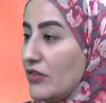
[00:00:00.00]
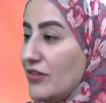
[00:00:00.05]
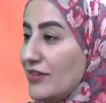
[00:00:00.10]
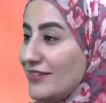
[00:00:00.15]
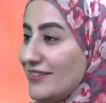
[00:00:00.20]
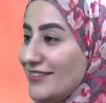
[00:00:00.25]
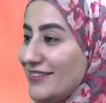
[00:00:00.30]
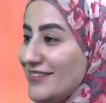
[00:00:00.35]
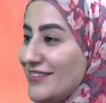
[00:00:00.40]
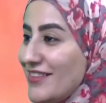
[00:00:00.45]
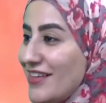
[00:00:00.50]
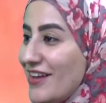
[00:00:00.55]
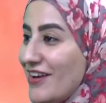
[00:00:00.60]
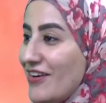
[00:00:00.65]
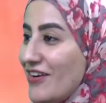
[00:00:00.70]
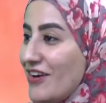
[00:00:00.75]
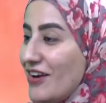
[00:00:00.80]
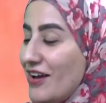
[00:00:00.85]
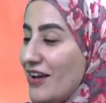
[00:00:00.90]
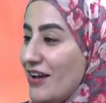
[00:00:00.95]
This is
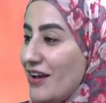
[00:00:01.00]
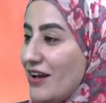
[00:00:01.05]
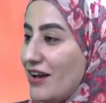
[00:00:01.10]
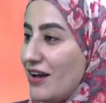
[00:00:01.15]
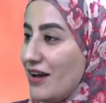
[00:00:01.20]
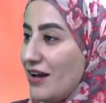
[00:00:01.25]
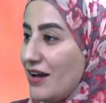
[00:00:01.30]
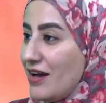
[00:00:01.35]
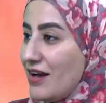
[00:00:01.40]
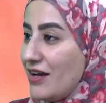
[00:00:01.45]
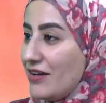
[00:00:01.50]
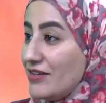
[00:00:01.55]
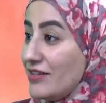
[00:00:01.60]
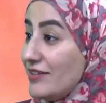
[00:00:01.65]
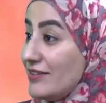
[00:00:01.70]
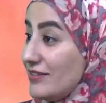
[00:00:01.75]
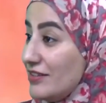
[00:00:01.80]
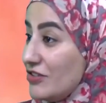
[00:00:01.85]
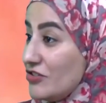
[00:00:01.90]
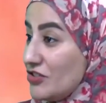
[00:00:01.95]
their uh,
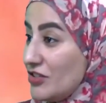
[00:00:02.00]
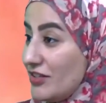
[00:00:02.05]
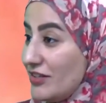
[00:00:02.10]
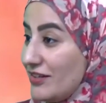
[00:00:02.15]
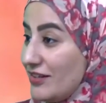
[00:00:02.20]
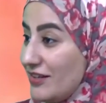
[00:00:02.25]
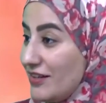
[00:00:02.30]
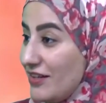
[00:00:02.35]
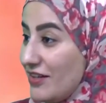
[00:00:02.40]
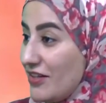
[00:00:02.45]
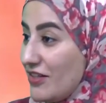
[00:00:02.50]
decision.